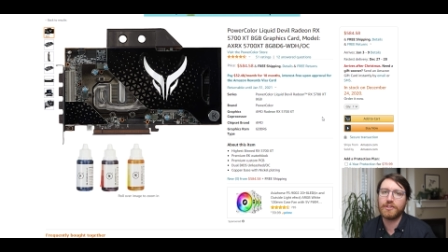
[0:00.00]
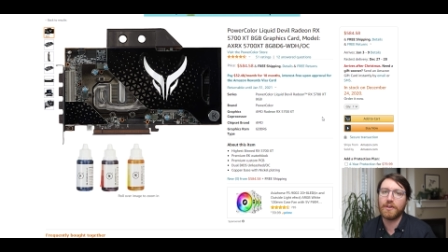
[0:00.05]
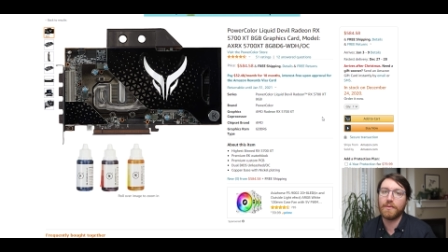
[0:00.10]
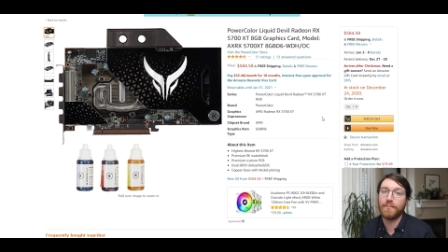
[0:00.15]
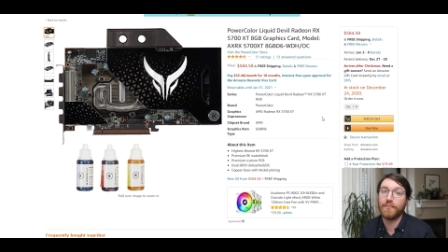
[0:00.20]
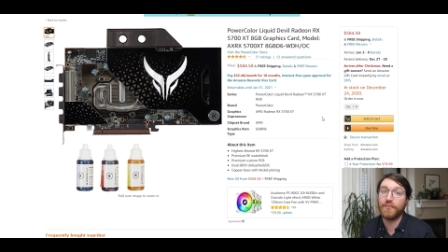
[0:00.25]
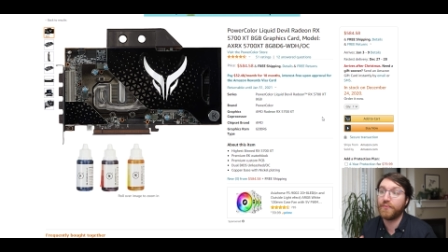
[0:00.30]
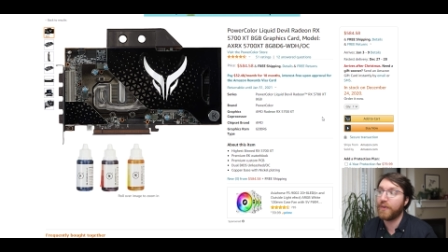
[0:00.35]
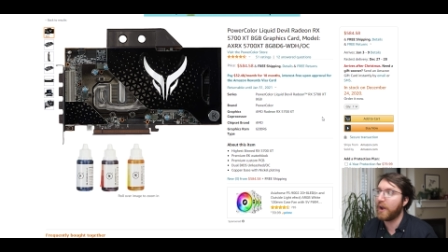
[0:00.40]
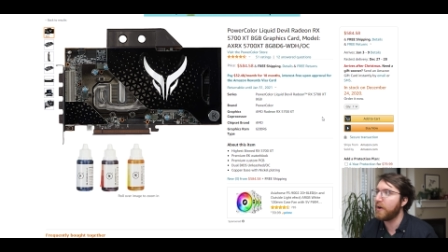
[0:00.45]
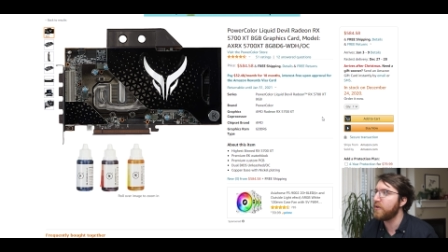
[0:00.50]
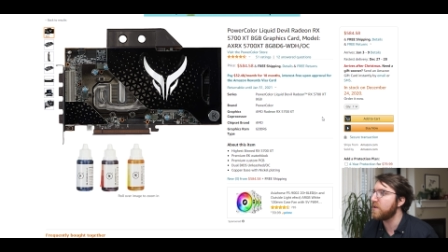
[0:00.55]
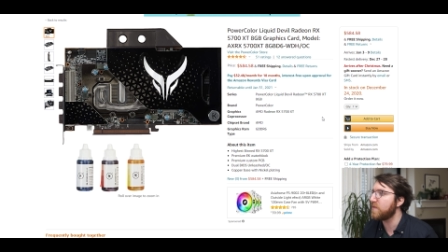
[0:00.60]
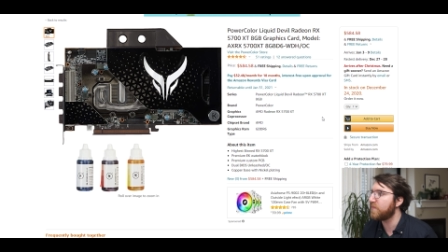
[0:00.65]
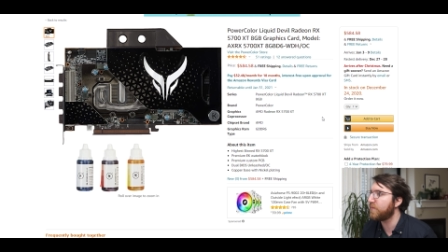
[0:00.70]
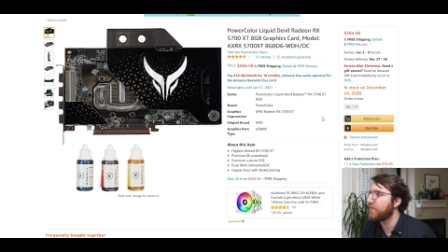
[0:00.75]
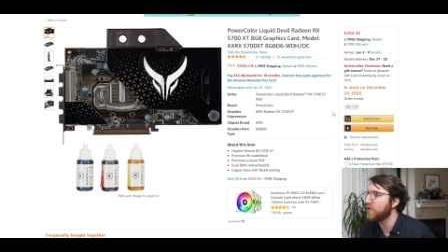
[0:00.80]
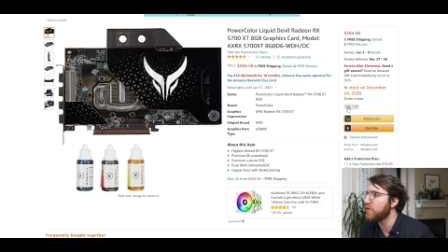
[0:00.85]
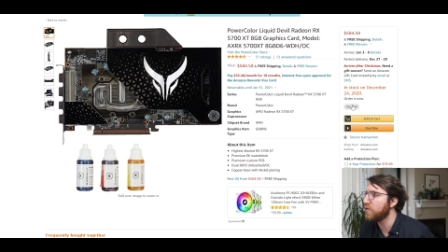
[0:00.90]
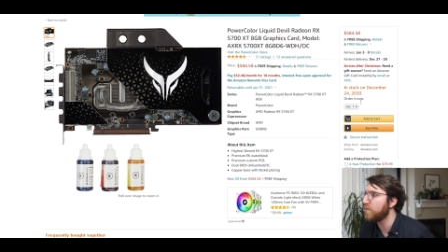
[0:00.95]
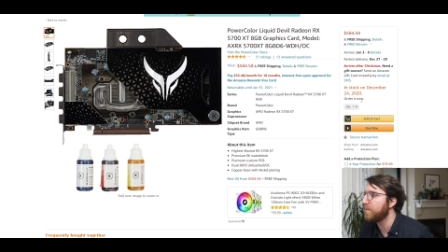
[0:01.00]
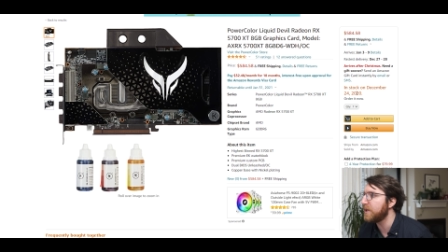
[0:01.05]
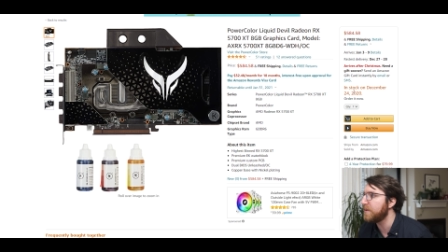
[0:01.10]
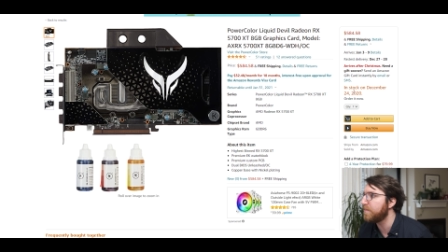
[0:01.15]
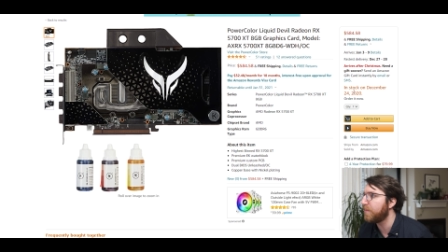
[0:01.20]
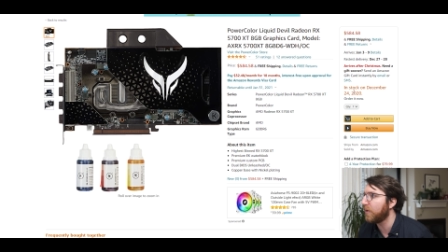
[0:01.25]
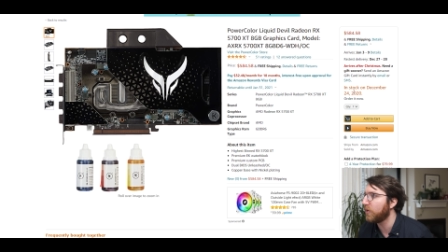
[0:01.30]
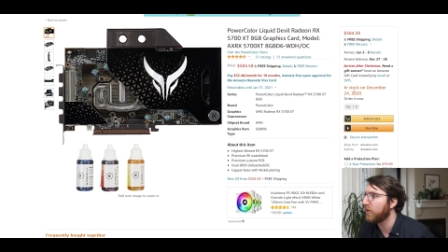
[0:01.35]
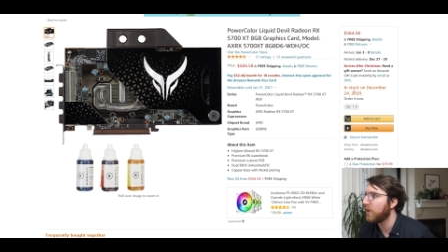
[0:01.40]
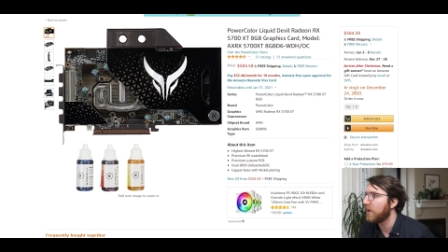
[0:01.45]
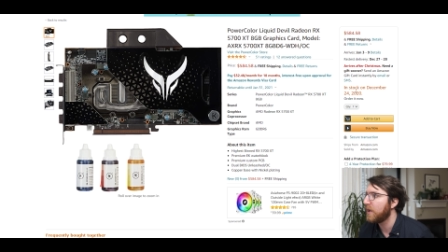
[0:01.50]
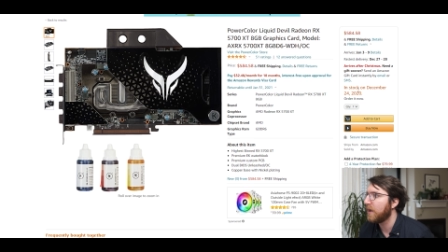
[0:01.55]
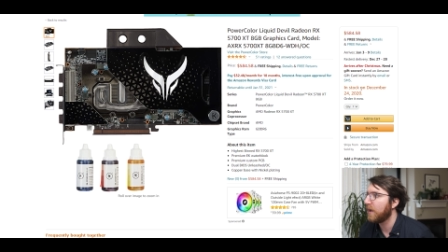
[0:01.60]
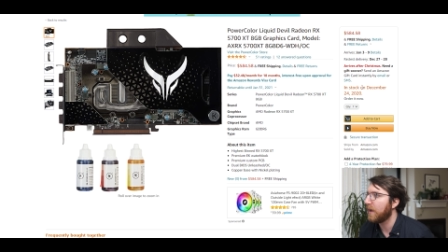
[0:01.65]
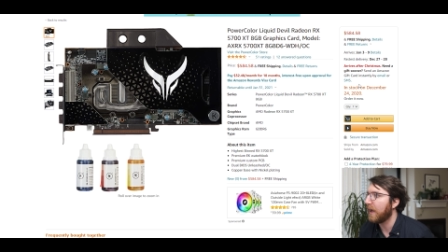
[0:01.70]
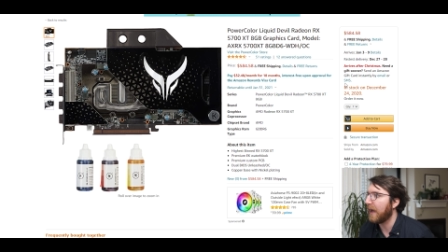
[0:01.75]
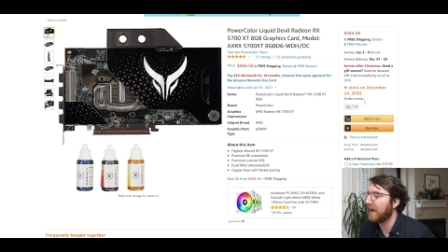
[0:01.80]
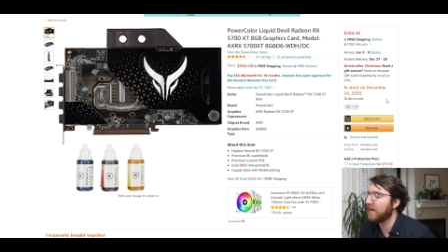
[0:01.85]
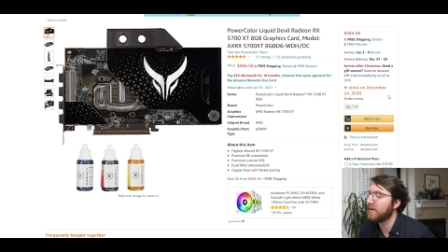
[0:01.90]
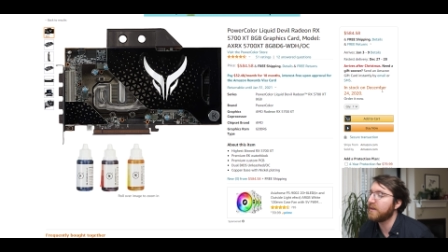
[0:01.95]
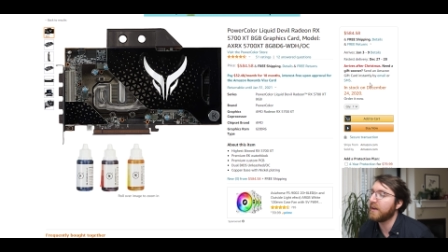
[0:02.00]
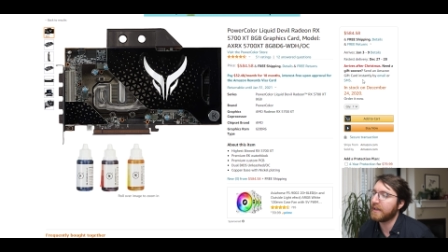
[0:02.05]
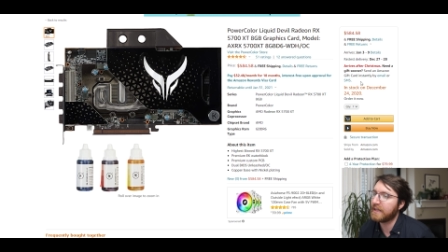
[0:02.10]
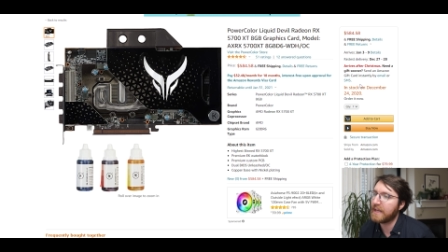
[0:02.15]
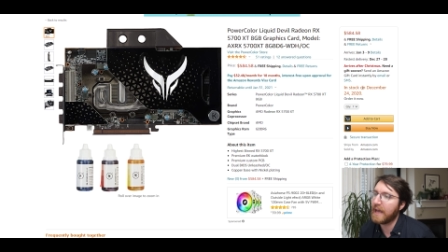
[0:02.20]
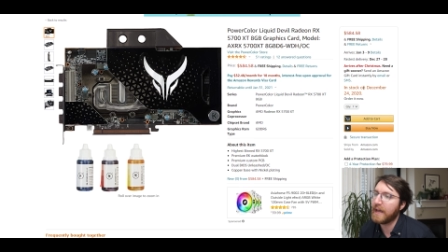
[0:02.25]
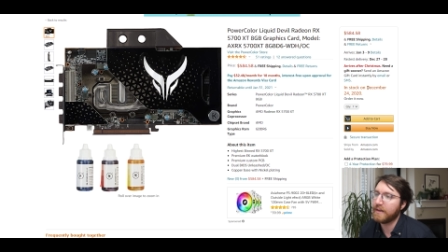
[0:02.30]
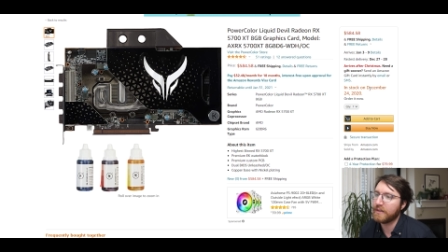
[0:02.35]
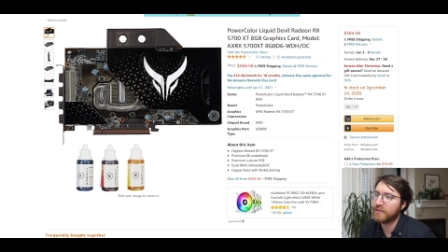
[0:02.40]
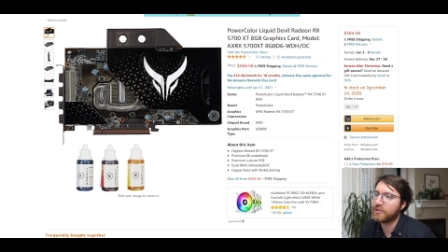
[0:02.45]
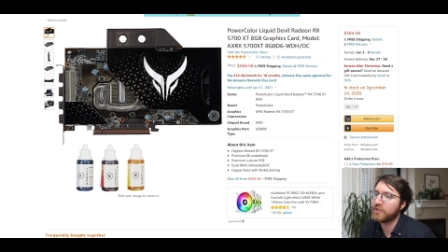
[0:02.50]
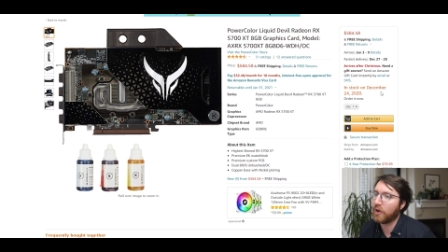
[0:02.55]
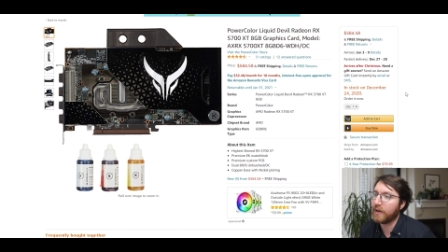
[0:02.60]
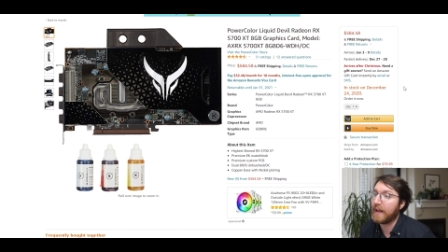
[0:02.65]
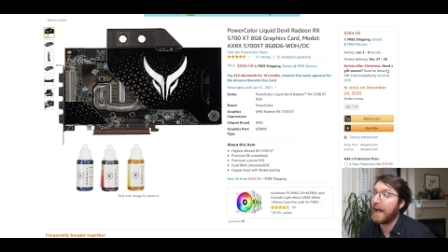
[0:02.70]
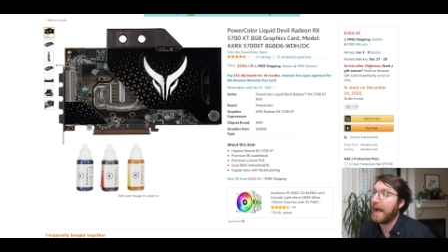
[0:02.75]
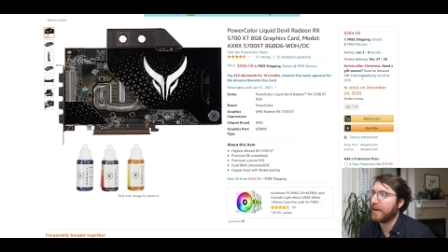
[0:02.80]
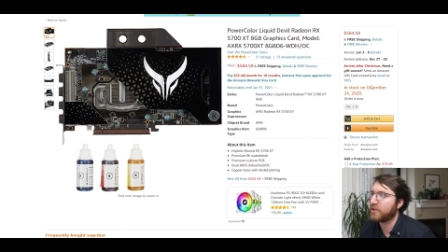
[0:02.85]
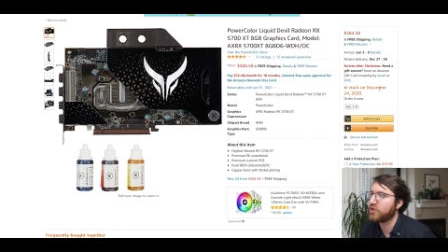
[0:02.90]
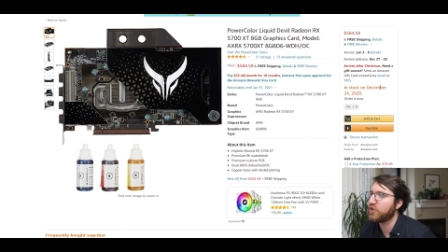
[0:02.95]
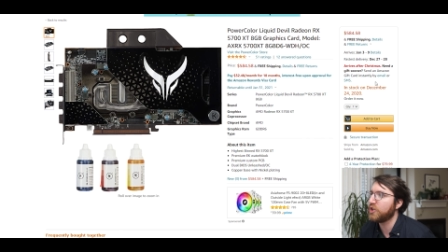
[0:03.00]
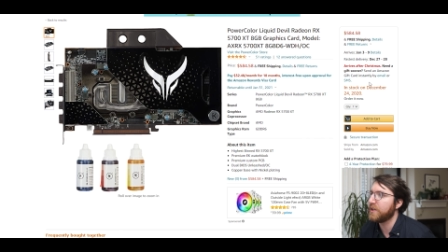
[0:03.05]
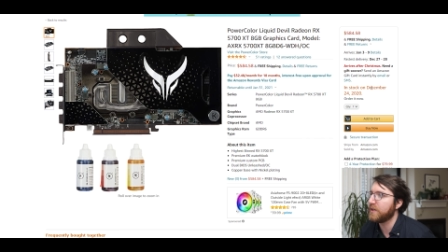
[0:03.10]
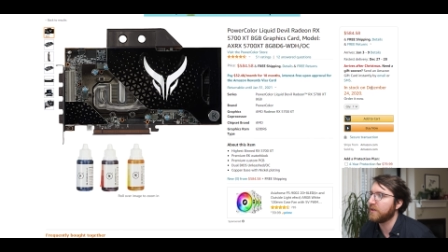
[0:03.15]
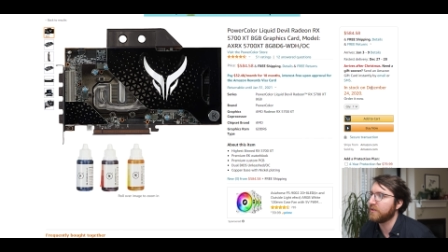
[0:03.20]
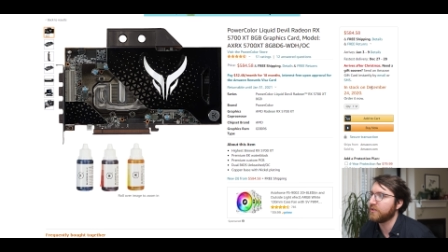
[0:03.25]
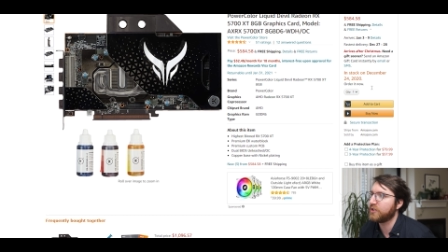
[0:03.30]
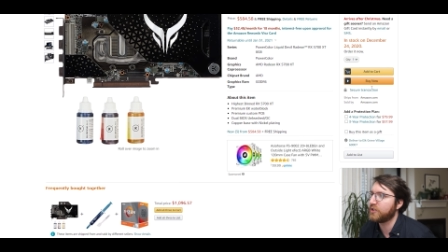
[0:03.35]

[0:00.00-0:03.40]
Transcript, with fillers: to very few people. And again, it's not actually in